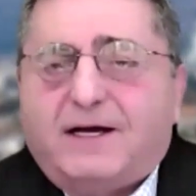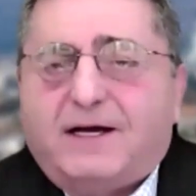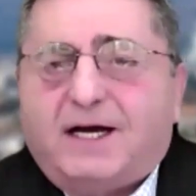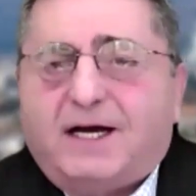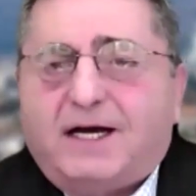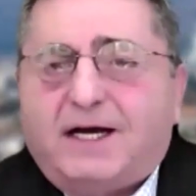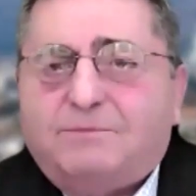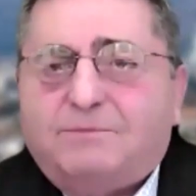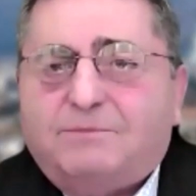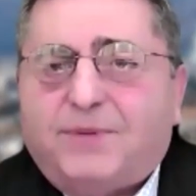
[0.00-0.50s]

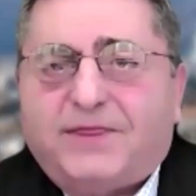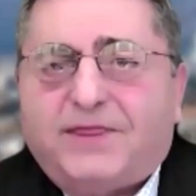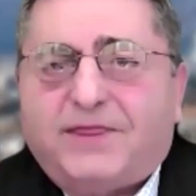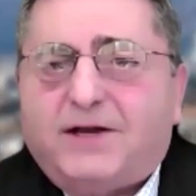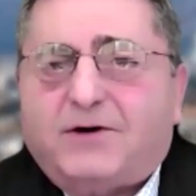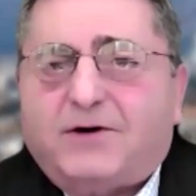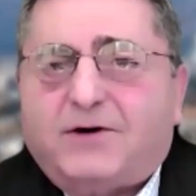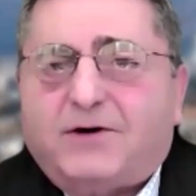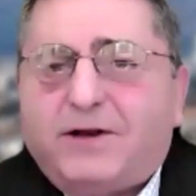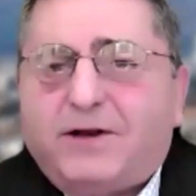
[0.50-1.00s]
but
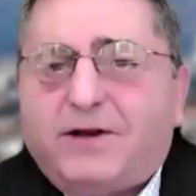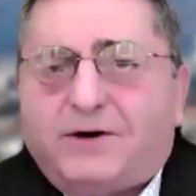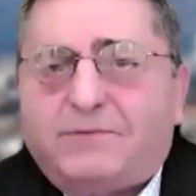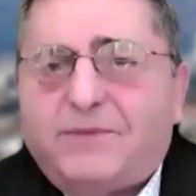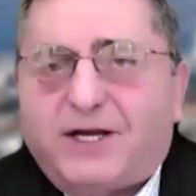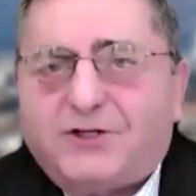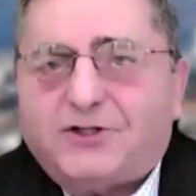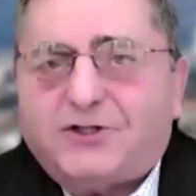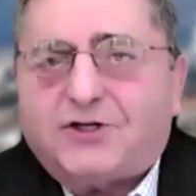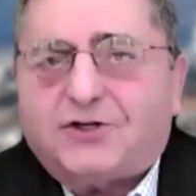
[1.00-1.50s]
there are other
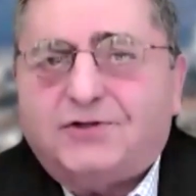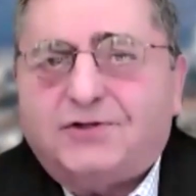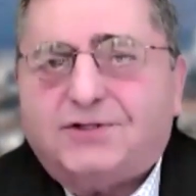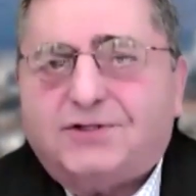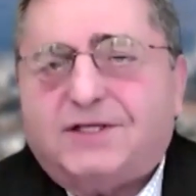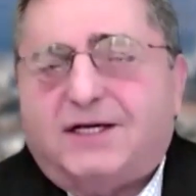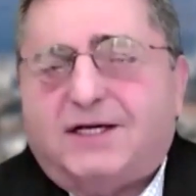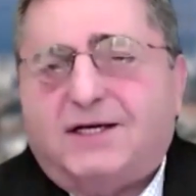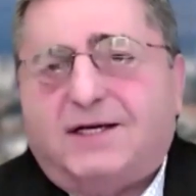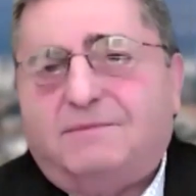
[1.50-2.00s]

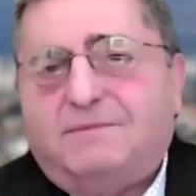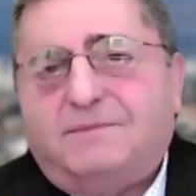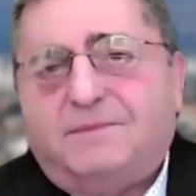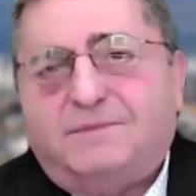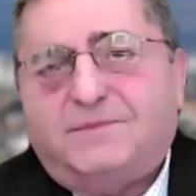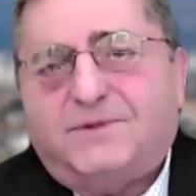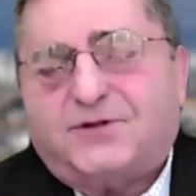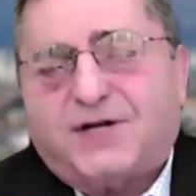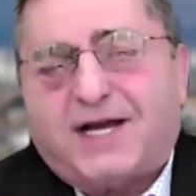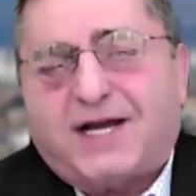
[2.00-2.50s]
measures,
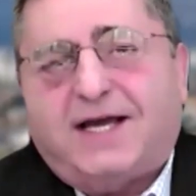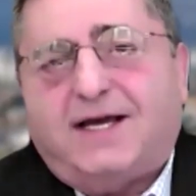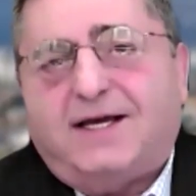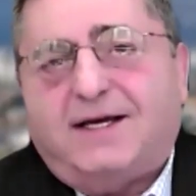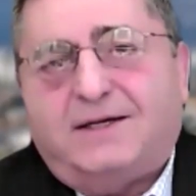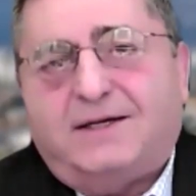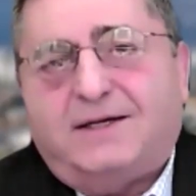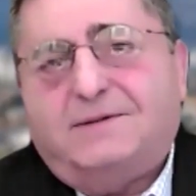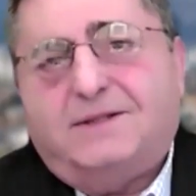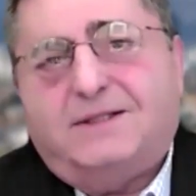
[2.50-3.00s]

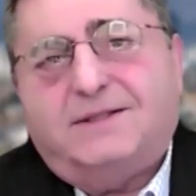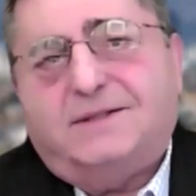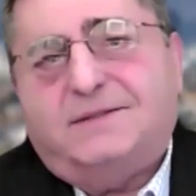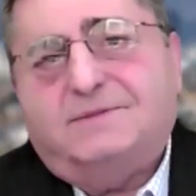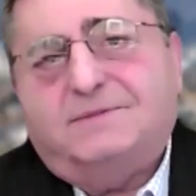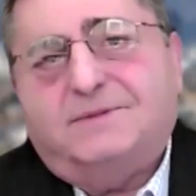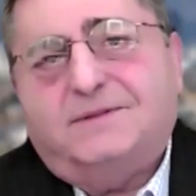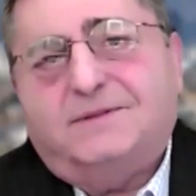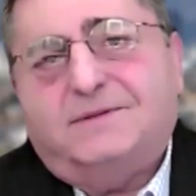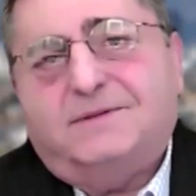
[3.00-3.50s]

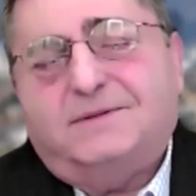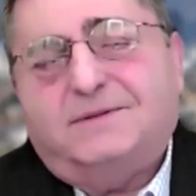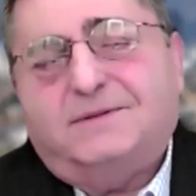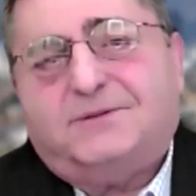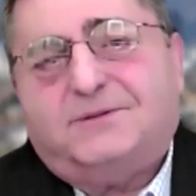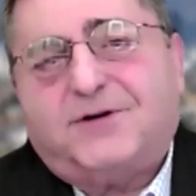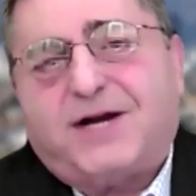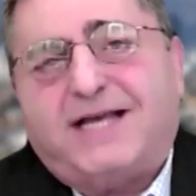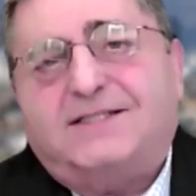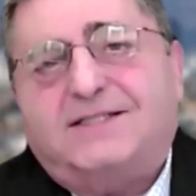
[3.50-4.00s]
tra-
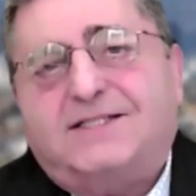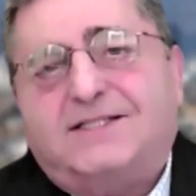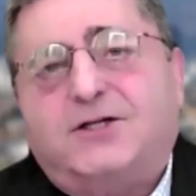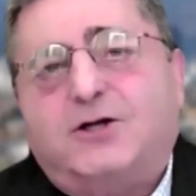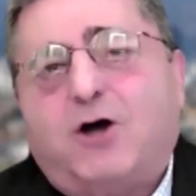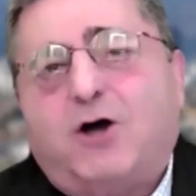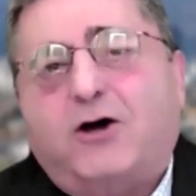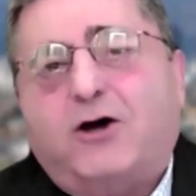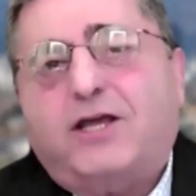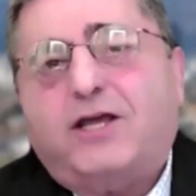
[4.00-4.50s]

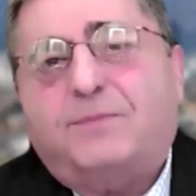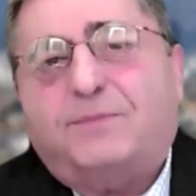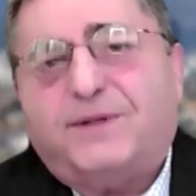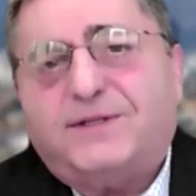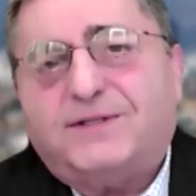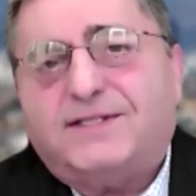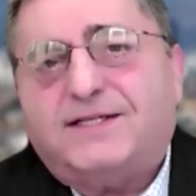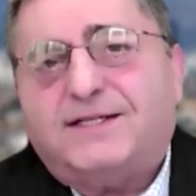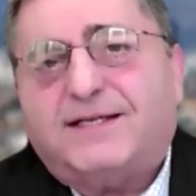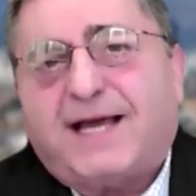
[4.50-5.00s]
transient
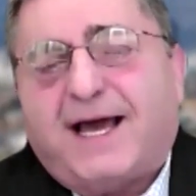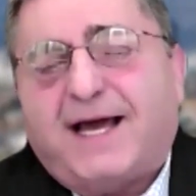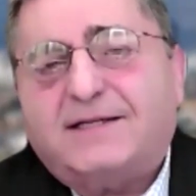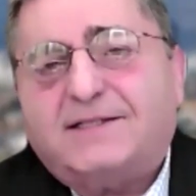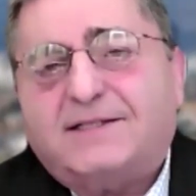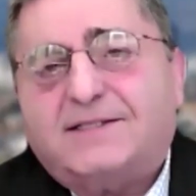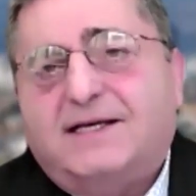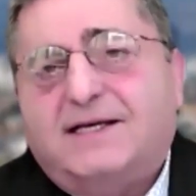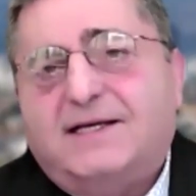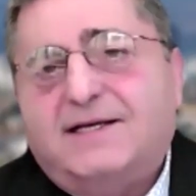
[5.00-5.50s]
occupancy
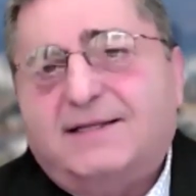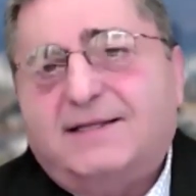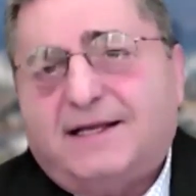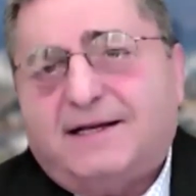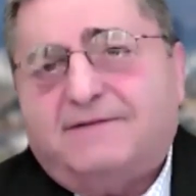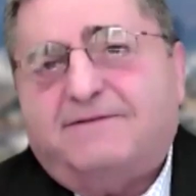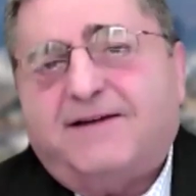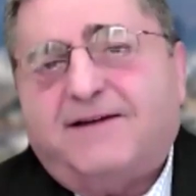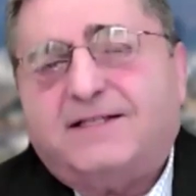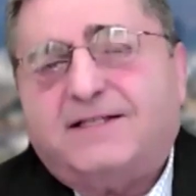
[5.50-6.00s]
tax
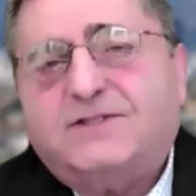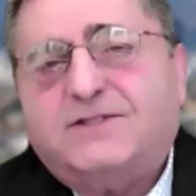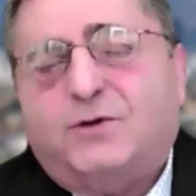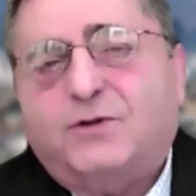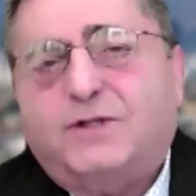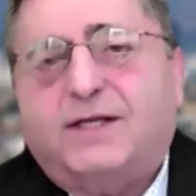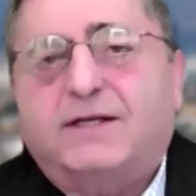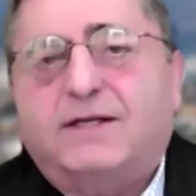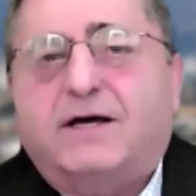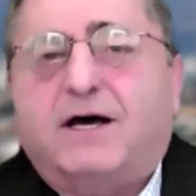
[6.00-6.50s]
that affects
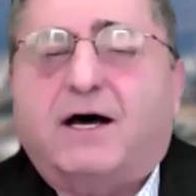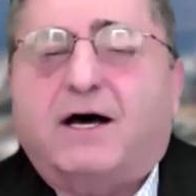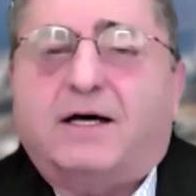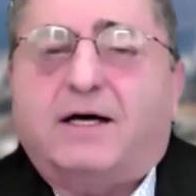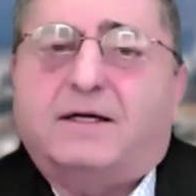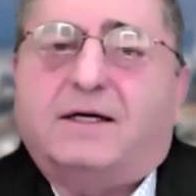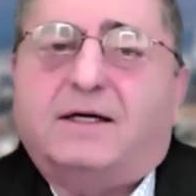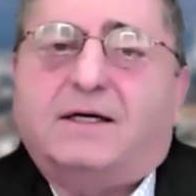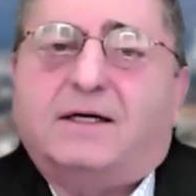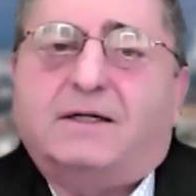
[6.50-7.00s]
hotel
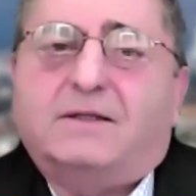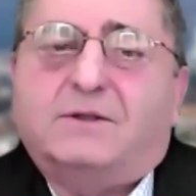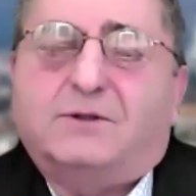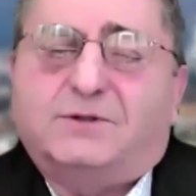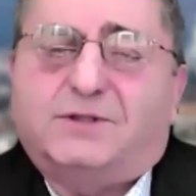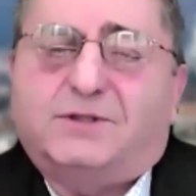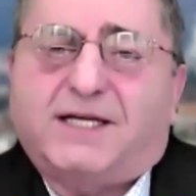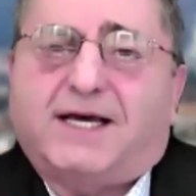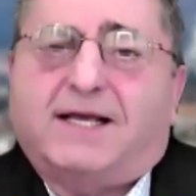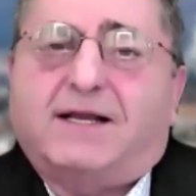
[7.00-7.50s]
uh,
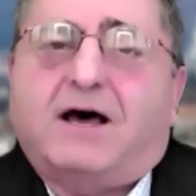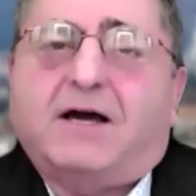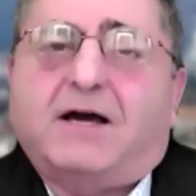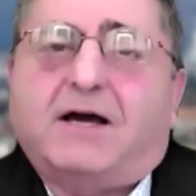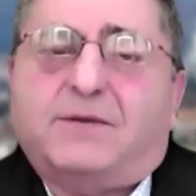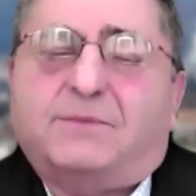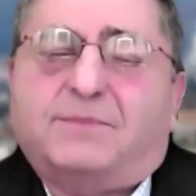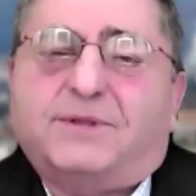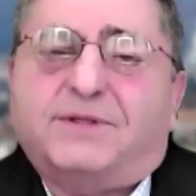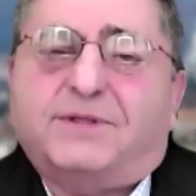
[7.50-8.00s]
hotel
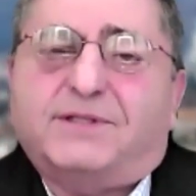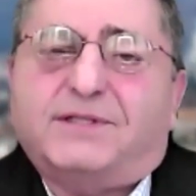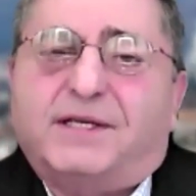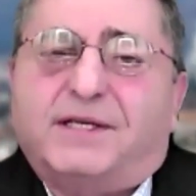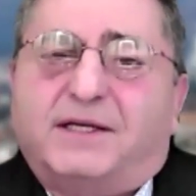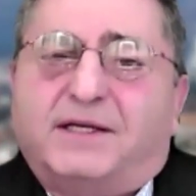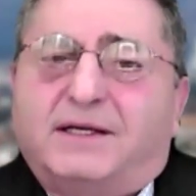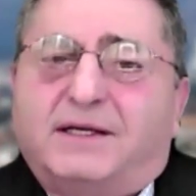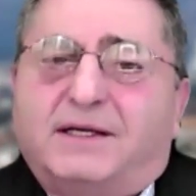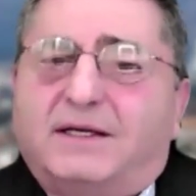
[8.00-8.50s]

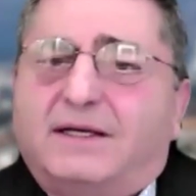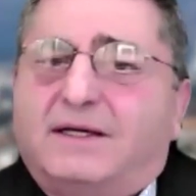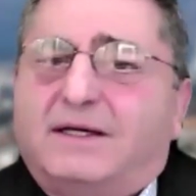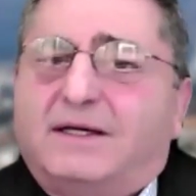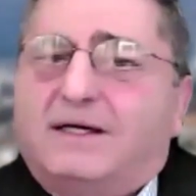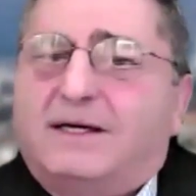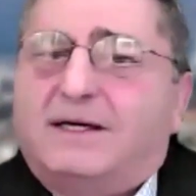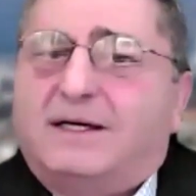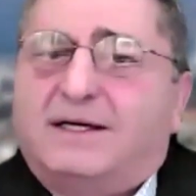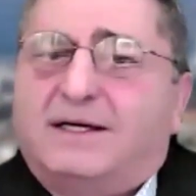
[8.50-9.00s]
occupancy,
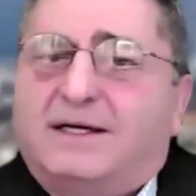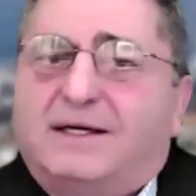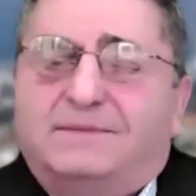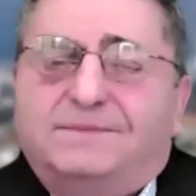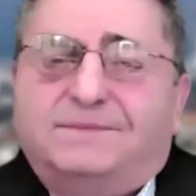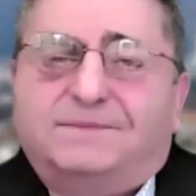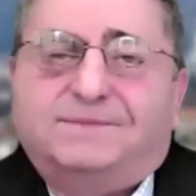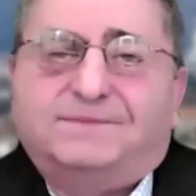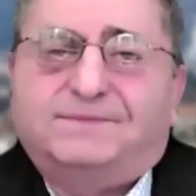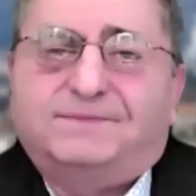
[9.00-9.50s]

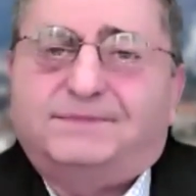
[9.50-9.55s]
um,